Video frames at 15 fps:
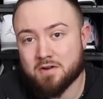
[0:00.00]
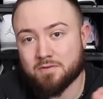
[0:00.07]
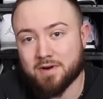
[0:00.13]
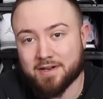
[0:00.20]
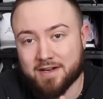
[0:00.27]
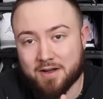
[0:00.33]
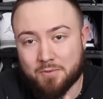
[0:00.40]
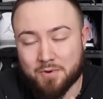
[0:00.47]

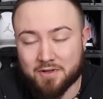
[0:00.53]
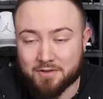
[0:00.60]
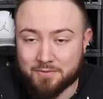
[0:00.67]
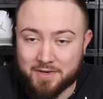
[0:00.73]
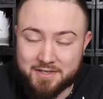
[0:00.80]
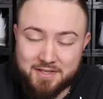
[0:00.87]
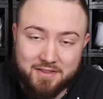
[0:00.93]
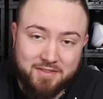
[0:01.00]
Right now we're on the
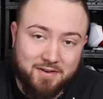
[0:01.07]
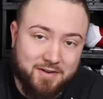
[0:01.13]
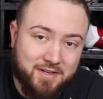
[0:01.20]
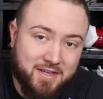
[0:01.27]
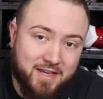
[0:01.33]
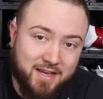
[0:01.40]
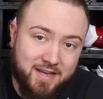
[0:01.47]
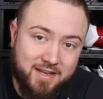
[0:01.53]
race to
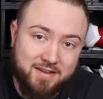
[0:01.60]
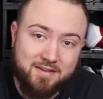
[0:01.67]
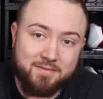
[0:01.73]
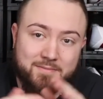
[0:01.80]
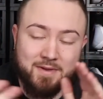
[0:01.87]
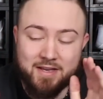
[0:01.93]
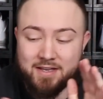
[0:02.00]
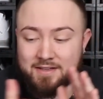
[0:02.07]
30K.
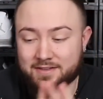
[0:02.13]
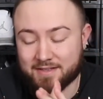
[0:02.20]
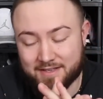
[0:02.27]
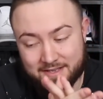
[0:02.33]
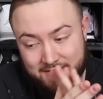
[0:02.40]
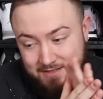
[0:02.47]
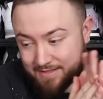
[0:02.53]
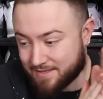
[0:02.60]
Man,
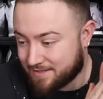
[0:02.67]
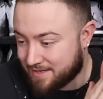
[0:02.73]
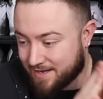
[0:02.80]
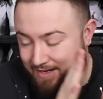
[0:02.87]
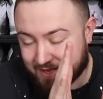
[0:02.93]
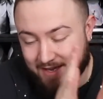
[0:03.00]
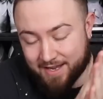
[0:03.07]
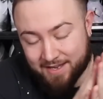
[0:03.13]
yeah,
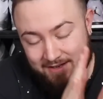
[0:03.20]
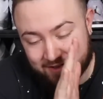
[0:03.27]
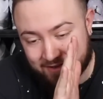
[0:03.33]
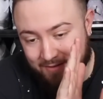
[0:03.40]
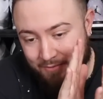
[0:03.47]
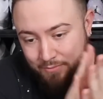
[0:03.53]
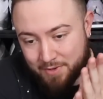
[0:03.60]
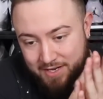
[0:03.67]
I
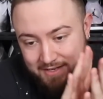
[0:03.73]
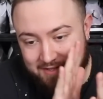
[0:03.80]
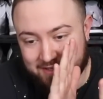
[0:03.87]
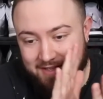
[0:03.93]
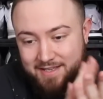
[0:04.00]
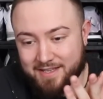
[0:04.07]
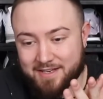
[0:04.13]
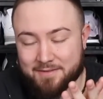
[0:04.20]
cannot wait
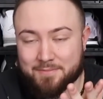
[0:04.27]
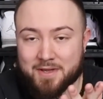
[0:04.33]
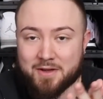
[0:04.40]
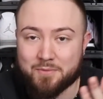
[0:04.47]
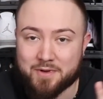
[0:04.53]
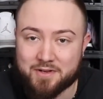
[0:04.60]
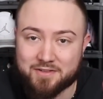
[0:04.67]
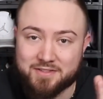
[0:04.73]
to hit it,
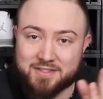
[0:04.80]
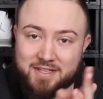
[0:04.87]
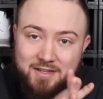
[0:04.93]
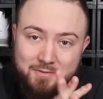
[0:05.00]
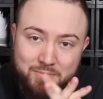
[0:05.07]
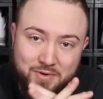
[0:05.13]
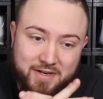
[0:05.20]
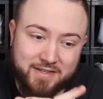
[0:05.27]
man. We're gonna
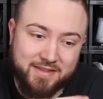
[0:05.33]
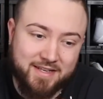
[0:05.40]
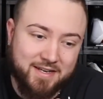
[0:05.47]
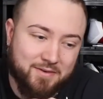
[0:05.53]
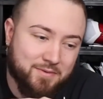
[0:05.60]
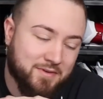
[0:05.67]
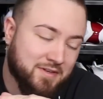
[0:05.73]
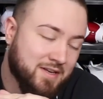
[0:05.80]
celebrate
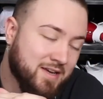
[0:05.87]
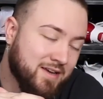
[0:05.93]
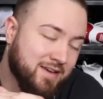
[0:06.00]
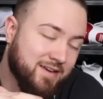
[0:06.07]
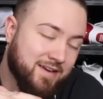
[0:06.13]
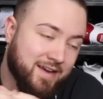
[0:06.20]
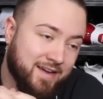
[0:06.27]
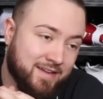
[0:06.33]
that one.
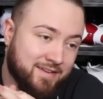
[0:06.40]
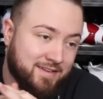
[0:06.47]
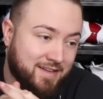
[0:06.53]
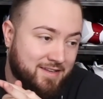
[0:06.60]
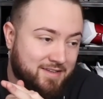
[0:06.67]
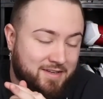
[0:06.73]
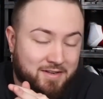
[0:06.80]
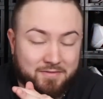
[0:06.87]
And
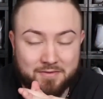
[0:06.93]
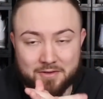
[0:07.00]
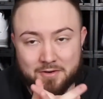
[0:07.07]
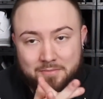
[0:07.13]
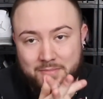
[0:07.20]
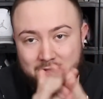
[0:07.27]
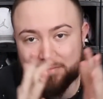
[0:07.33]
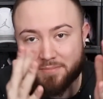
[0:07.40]
it's definitely
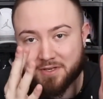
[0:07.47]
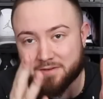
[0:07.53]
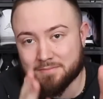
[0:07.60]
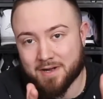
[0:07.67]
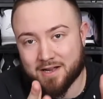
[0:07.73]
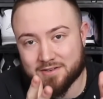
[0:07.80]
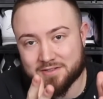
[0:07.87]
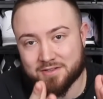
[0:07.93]
gonna be a big
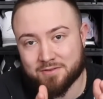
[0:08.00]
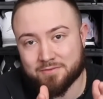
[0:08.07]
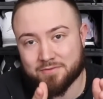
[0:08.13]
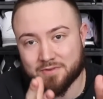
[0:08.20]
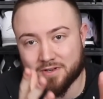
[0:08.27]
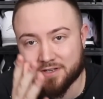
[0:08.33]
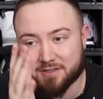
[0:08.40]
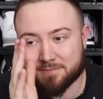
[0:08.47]
milestone
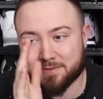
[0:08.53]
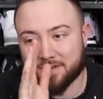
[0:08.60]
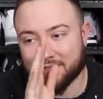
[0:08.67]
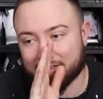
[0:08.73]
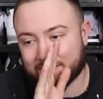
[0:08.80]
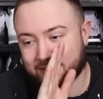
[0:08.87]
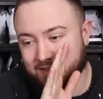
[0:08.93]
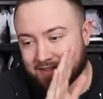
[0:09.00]
for us
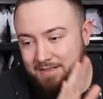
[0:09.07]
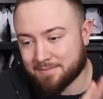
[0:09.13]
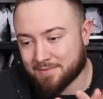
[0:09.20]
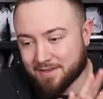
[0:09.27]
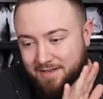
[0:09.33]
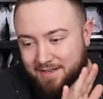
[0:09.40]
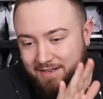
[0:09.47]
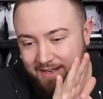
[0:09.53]
because it seems
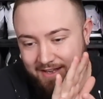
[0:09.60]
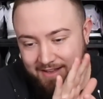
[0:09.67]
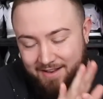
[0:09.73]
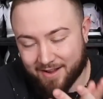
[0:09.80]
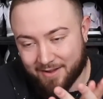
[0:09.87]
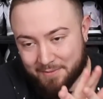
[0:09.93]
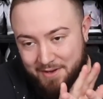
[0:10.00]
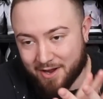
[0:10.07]
like
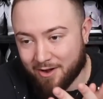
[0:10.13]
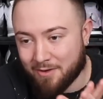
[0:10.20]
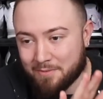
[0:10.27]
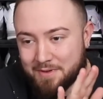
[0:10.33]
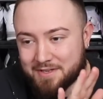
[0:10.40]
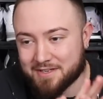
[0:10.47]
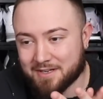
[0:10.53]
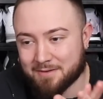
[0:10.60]
we
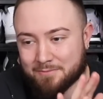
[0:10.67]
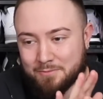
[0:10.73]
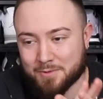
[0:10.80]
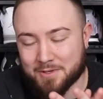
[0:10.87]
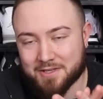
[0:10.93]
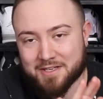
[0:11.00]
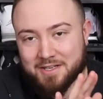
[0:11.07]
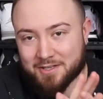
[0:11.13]
always come
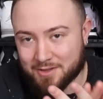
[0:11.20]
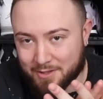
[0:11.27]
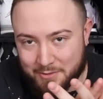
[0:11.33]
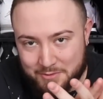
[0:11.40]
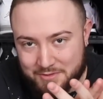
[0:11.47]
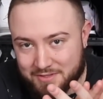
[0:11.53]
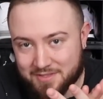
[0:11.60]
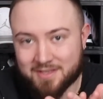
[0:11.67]
really
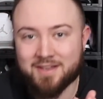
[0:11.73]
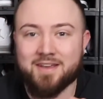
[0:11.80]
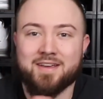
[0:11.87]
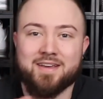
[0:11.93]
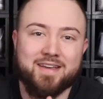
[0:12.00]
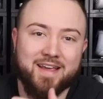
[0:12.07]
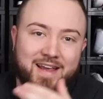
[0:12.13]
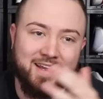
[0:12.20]
close.
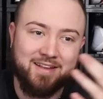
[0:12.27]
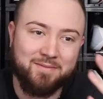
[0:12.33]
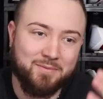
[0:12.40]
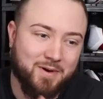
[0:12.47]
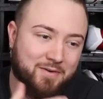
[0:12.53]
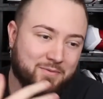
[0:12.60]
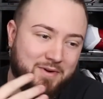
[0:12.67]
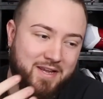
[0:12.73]
And
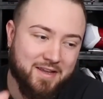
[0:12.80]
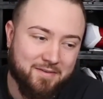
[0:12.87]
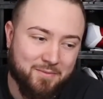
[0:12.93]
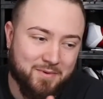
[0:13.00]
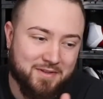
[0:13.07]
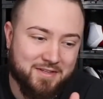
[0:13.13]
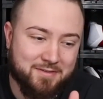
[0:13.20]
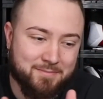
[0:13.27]
whenever we hit
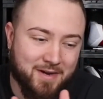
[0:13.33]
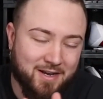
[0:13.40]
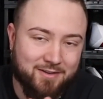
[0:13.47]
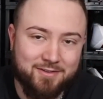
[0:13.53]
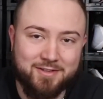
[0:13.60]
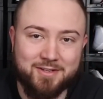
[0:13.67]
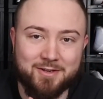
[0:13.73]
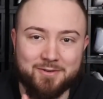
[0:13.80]
one of these
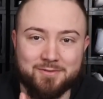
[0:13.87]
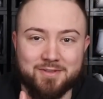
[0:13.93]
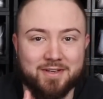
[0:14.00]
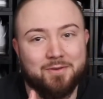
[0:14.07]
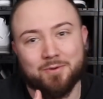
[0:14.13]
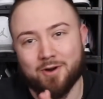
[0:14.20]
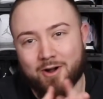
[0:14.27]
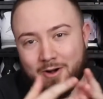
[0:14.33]
milestones,
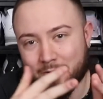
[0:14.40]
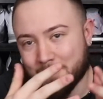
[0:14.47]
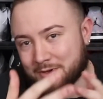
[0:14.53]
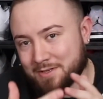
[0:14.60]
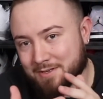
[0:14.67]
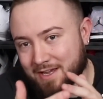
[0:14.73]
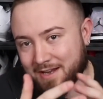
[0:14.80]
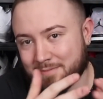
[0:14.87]
like we're
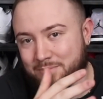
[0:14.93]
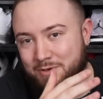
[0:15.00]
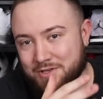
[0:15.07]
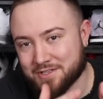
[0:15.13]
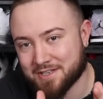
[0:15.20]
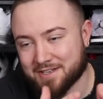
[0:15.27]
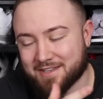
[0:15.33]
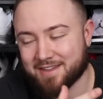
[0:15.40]
always kind of
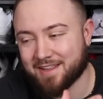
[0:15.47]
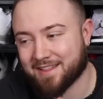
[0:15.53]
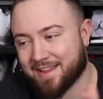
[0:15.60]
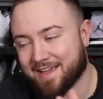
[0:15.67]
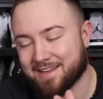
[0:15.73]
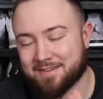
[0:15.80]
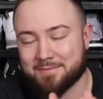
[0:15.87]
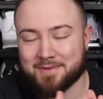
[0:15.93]
pushing it to that
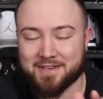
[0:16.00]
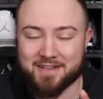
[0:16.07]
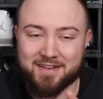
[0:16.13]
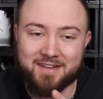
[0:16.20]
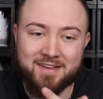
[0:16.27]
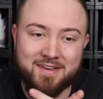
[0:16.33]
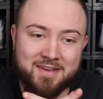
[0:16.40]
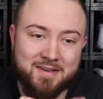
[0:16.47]
last
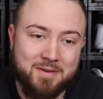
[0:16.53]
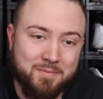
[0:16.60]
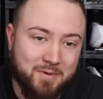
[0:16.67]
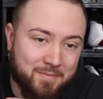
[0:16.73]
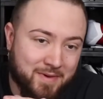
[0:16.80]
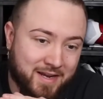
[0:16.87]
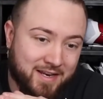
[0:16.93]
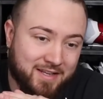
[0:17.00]
minute.
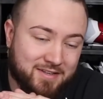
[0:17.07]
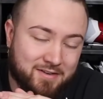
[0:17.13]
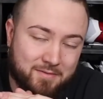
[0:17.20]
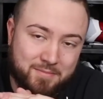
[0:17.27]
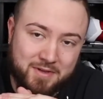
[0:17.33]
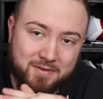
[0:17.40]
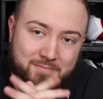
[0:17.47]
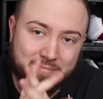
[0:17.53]
But man, it's
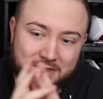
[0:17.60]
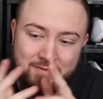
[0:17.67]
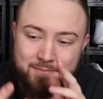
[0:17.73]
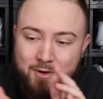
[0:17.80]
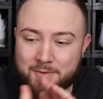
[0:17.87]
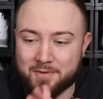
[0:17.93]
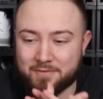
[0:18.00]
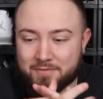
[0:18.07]
gonna be a big
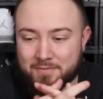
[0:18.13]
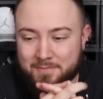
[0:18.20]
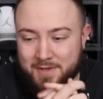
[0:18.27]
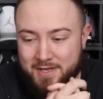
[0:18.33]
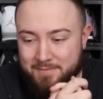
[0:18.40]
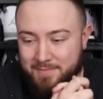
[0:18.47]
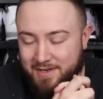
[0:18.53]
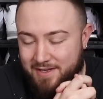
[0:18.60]
moment for
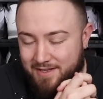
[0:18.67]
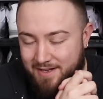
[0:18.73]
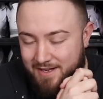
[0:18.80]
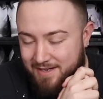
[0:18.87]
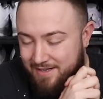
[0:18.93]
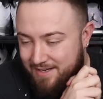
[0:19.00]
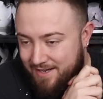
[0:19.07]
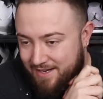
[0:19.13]
me, man.
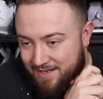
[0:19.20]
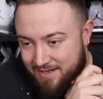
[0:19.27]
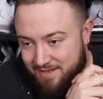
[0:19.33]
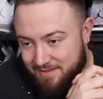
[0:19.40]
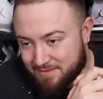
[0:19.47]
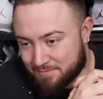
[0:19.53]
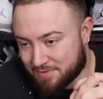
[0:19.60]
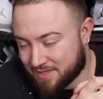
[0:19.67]
I
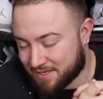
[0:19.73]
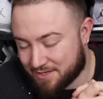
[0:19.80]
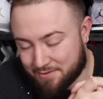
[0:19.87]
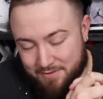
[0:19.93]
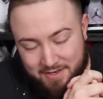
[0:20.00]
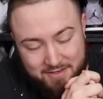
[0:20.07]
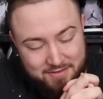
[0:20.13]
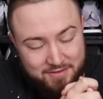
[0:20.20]
cannot thank
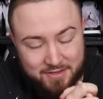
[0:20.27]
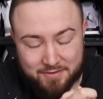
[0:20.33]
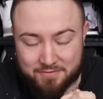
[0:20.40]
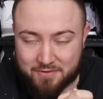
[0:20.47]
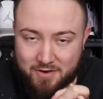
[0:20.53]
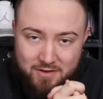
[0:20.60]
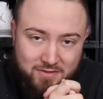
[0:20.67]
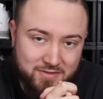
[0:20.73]
you guys enough
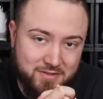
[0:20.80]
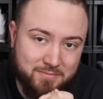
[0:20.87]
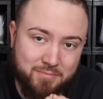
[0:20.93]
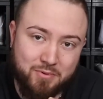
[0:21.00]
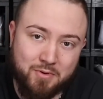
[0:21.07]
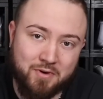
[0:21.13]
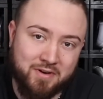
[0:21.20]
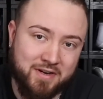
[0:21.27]
for all the
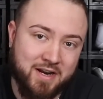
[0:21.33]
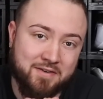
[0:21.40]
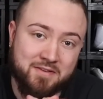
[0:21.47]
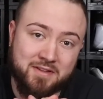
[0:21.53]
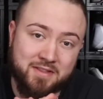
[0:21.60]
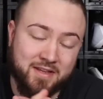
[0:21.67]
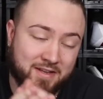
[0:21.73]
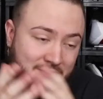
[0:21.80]
support and
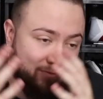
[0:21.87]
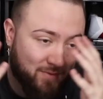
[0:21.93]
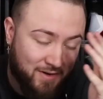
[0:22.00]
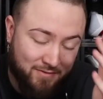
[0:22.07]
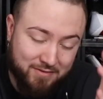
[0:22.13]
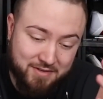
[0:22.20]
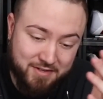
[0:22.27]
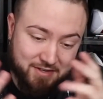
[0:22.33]
everything
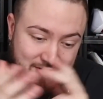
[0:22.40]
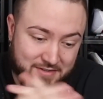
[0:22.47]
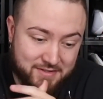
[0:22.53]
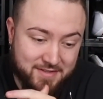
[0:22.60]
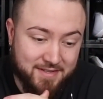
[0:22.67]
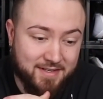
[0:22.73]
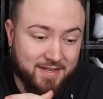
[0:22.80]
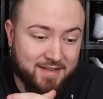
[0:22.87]
throughout the
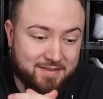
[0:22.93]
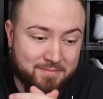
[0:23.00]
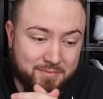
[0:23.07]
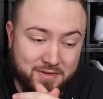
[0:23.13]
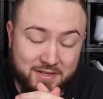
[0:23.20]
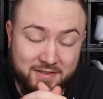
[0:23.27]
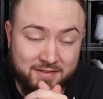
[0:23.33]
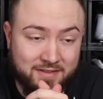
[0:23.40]
years. It has
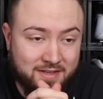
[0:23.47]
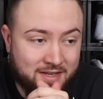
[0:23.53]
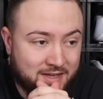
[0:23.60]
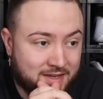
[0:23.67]
been